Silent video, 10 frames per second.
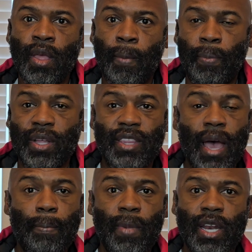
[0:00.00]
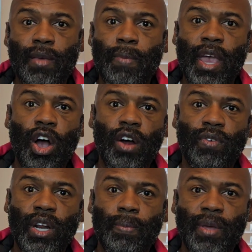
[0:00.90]
But that money may
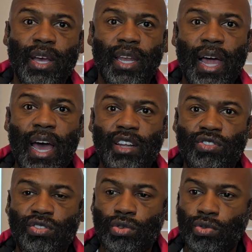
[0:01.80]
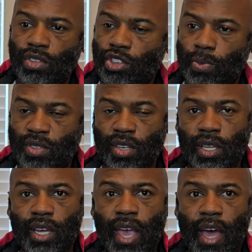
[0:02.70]
already be allotted to this
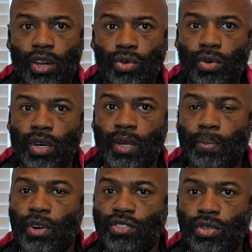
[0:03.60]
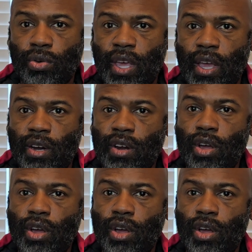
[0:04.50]
particular category, personal care.